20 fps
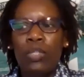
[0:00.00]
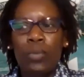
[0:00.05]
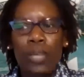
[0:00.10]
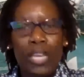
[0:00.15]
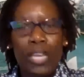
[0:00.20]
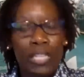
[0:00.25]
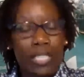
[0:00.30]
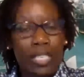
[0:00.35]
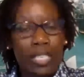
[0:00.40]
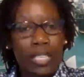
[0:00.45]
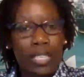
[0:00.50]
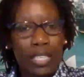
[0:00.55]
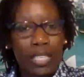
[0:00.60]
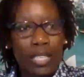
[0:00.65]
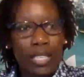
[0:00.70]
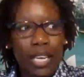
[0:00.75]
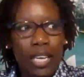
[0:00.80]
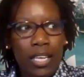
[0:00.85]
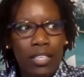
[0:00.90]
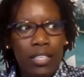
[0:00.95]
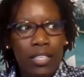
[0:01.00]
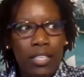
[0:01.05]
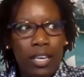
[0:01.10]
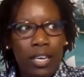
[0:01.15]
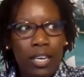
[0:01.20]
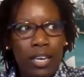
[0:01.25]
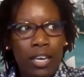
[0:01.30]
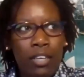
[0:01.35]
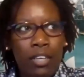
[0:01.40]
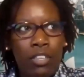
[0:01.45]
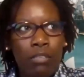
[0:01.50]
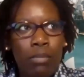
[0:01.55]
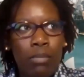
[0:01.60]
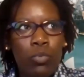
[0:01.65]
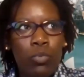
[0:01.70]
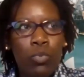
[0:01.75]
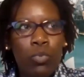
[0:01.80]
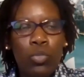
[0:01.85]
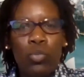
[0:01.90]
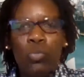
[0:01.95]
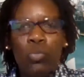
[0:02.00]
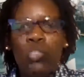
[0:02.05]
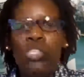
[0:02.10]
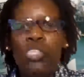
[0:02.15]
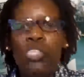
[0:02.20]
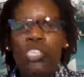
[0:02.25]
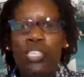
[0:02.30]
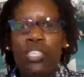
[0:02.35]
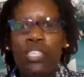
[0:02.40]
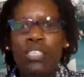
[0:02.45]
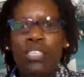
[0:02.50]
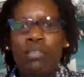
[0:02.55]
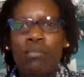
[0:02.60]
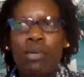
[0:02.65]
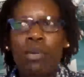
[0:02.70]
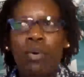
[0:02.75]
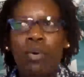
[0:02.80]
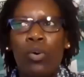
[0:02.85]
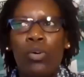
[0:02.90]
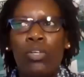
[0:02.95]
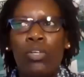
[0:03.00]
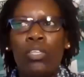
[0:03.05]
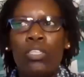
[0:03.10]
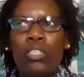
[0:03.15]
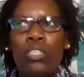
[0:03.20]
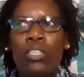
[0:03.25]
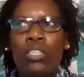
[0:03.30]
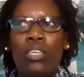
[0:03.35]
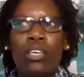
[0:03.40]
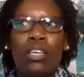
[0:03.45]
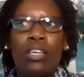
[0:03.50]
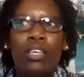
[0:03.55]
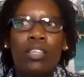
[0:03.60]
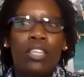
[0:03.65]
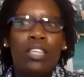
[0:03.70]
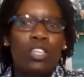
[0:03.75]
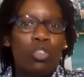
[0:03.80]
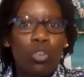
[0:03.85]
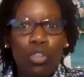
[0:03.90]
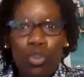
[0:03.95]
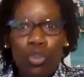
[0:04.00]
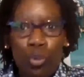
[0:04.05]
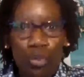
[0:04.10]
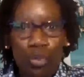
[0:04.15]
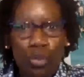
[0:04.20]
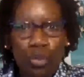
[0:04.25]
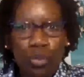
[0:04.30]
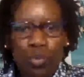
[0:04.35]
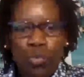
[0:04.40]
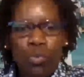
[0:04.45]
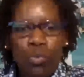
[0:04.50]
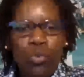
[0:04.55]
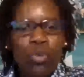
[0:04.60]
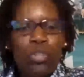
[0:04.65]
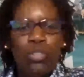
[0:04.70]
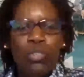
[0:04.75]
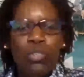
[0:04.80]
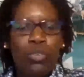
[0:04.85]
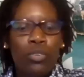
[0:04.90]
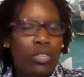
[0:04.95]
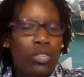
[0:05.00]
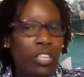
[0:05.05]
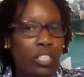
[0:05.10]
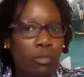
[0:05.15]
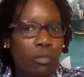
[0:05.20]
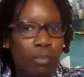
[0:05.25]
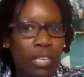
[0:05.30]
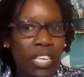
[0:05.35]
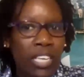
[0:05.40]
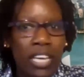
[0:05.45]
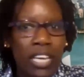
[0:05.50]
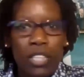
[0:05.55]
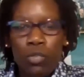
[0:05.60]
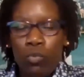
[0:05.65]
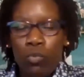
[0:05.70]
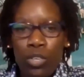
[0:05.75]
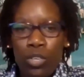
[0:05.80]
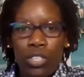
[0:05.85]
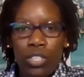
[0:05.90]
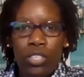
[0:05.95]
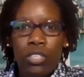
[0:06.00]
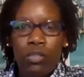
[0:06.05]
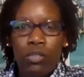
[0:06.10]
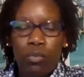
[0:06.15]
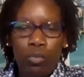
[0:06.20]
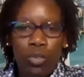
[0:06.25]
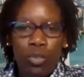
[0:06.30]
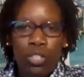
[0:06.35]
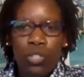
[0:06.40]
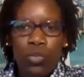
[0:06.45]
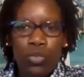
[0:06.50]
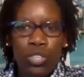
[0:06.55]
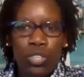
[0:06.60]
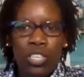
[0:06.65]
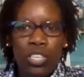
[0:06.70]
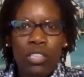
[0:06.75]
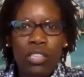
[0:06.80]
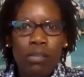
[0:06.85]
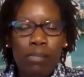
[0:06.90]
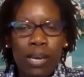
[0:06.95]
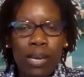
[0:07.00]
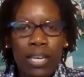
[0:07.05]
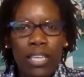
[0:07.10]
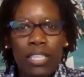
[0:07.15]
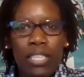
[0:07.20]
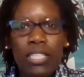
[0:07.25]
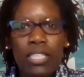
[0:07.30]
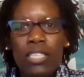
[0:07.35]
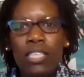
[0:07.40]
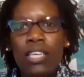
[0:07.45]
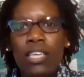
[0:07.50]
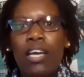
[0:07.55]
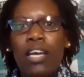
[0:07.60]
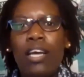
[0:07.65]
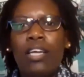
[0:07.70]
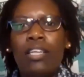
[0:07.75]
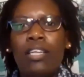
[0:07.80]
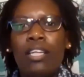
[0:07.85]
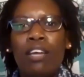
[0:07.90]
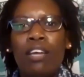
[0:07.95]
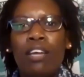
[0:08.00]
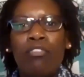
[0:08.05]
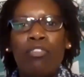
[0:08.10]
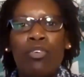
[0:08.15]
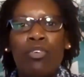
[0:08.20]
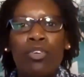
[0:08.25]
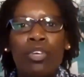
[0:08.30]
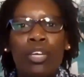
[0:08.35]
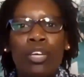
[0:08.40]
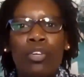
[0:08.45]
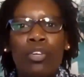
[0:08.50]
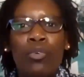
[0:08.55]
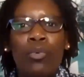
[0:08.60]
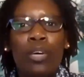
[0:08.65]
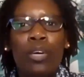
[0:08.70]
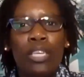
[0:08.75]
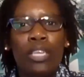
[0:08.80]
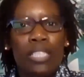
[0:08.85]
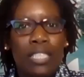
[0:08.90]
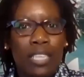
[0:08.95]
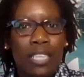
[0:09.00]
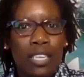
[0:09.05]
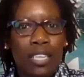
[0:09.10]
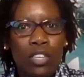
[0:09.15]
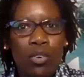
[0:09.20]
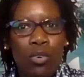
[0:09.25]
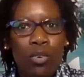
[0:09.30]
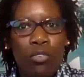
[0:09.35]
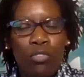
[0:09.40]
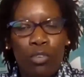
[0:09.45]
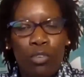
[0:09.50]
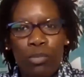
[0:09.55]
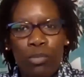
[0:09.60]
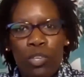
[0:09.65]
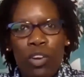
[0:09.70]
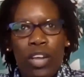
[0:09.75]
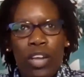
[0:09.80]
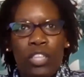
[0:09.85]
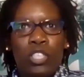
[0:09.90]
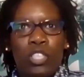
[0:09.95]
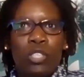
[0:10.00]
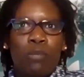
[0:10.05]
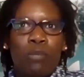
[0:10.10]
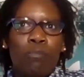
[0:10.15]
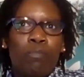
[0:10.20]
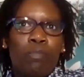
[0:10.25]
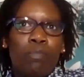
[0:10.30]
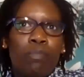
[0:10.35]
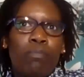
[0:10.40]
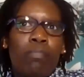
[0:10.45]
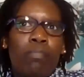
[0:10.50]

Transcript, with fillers: So getting these uh, agreements was not easy because they don't know you. You're not as big as what, what is already in the market. And therefore here you are starting off from scratch.